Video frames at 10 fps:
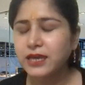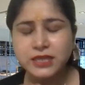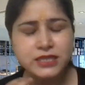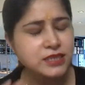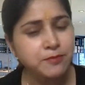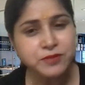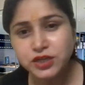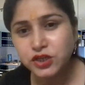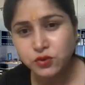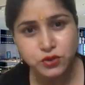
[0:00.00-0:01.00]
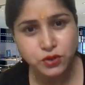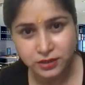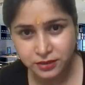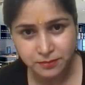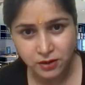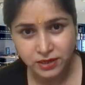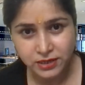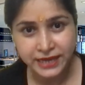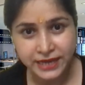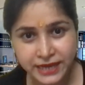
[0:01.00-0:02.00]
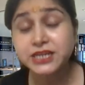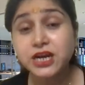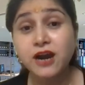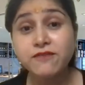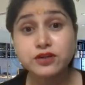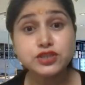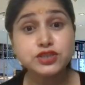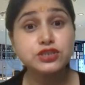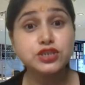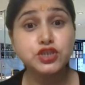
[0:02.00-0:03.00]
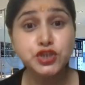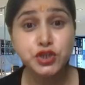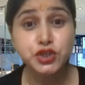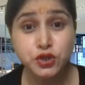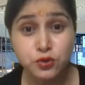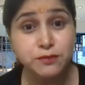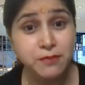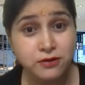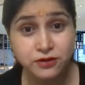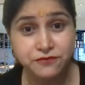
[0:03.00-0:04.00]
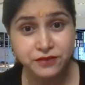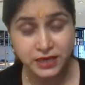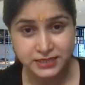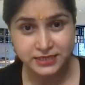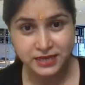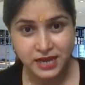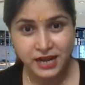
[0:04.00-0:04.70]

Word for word: there's something new to learn about it. Like it covers huge amount of things.